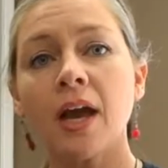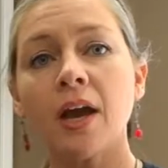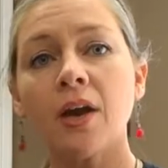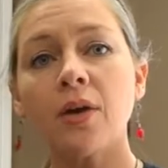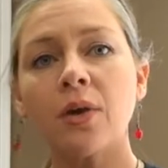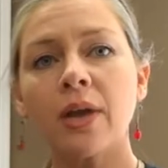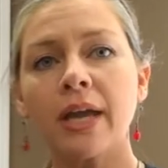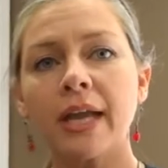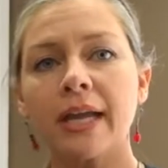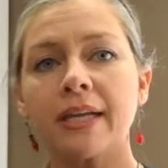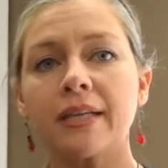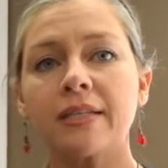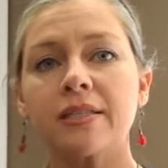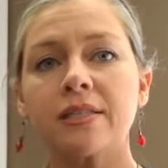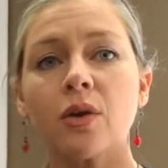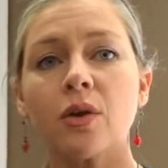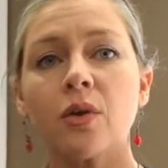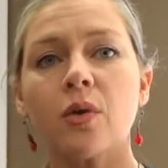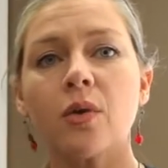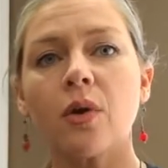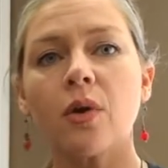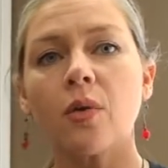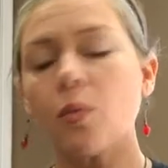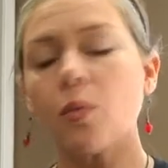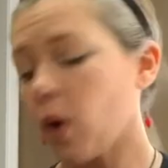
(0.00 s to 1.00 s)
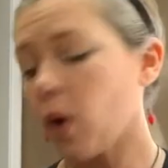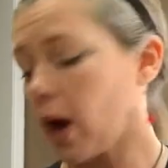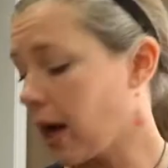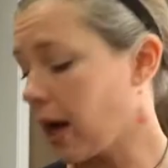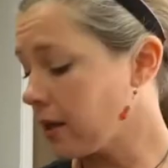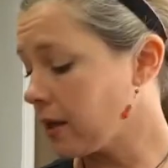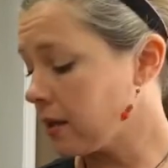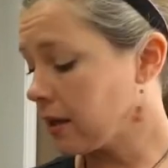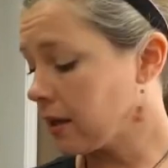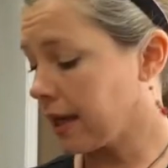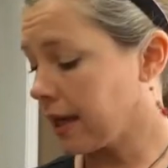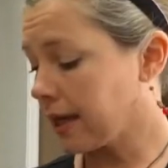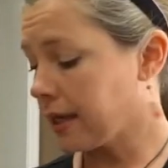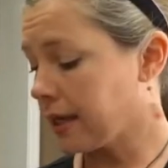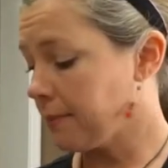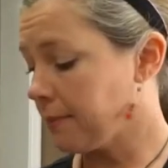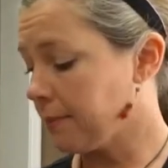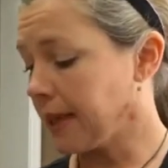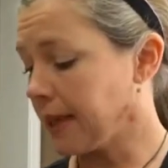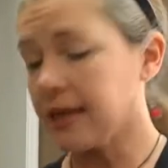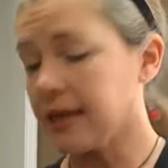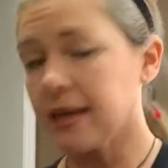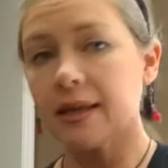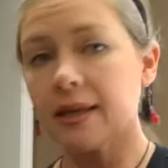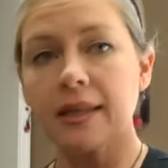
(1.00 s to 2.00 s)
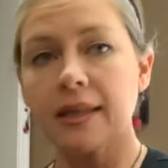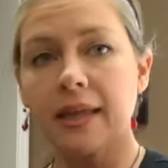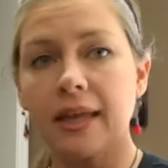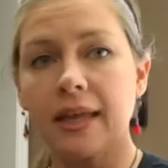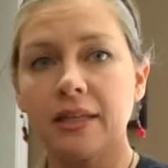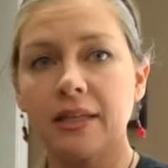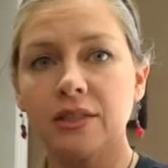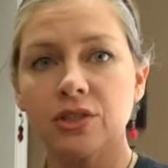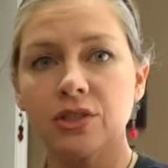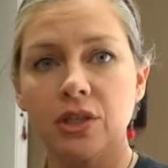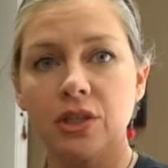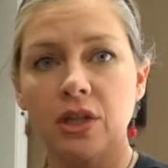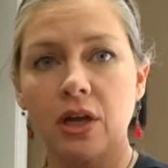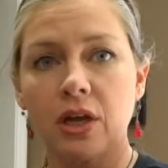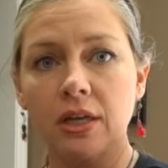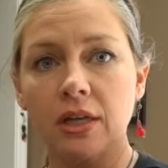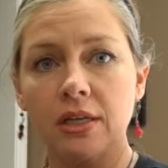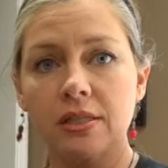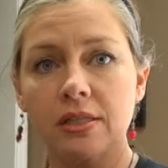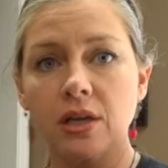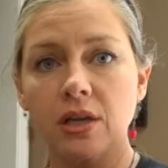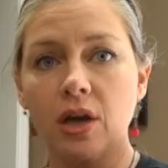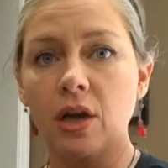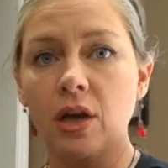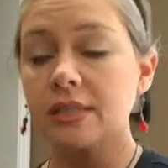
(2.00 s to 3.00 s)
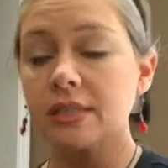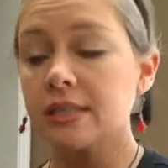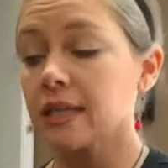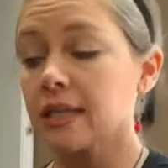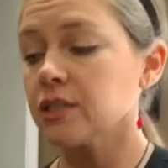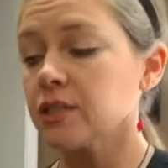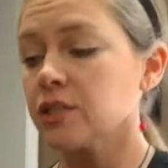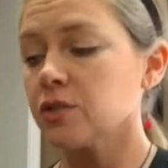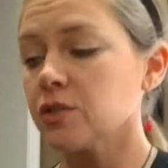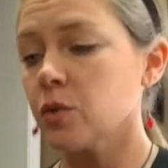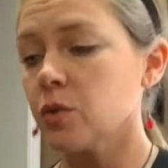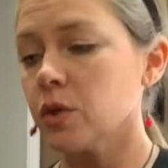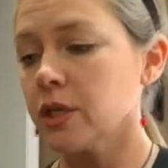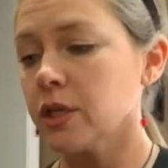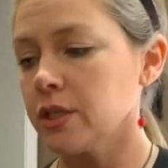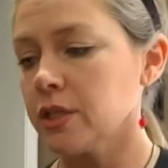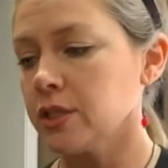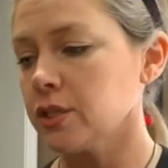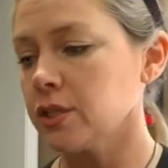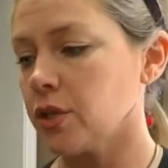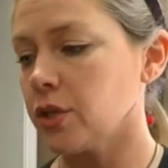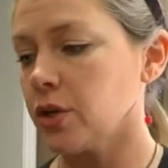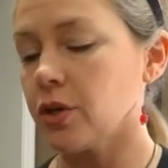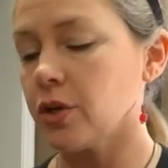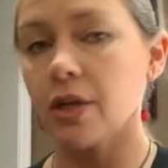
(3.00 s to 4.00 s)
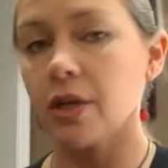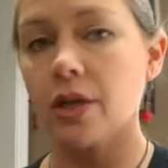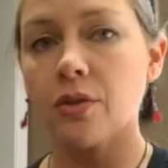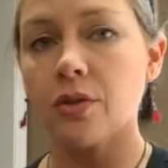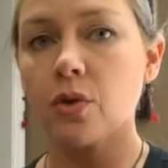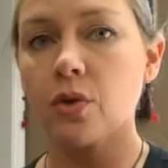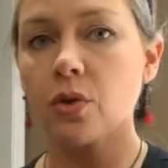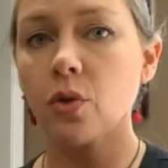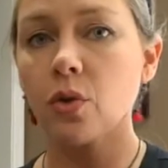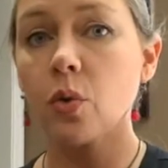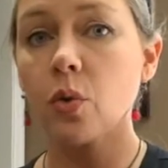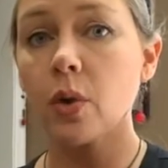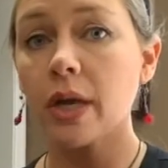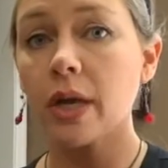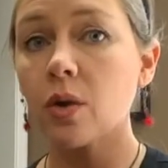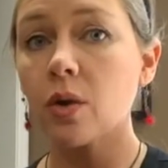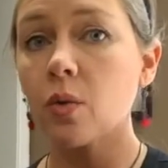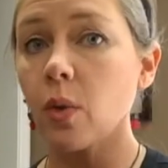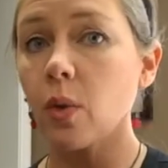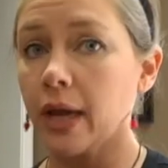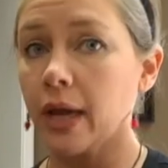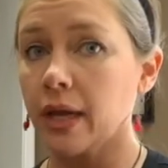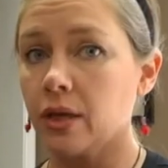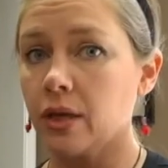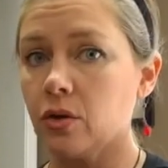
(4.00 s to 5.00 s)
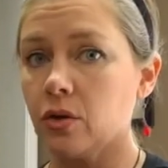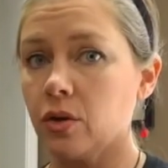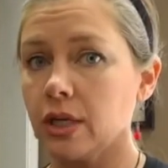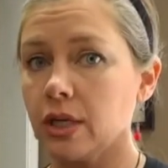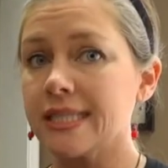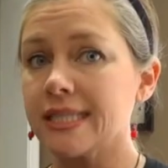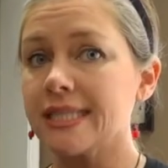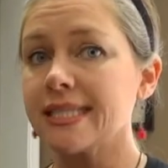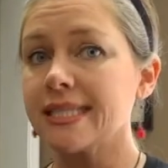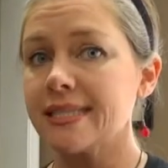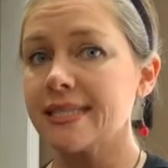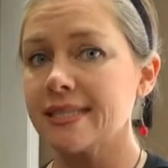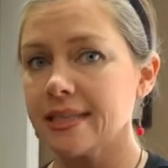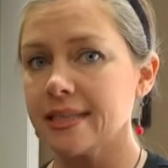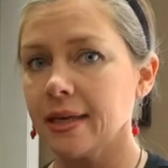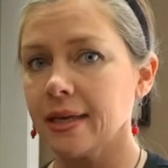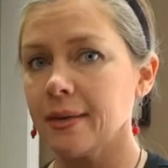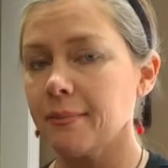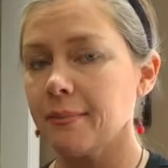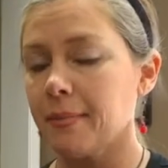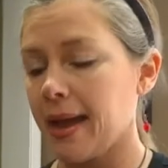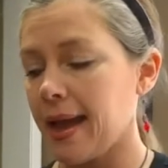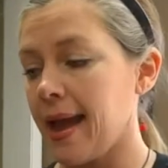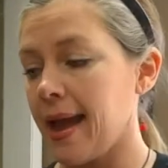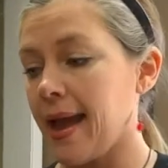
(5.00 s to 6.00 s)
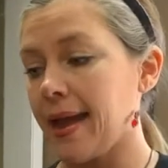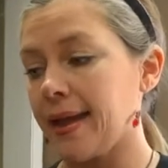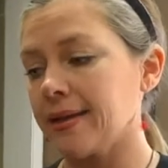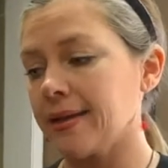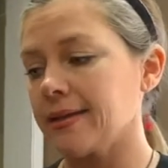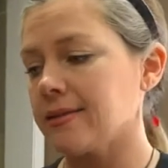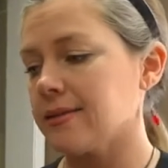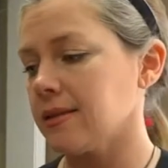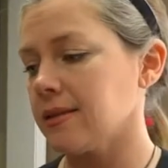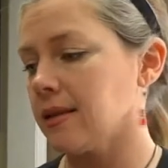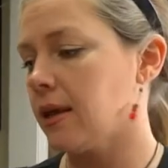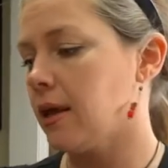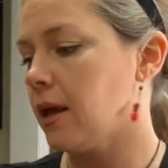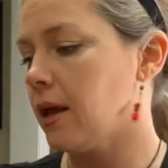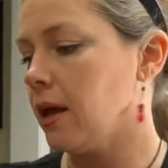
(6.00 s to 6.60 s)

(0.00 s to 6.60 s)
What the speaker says: Okay, so while I am making the enchilada sauce, I just wanted to show you another quick way you can steam eggs.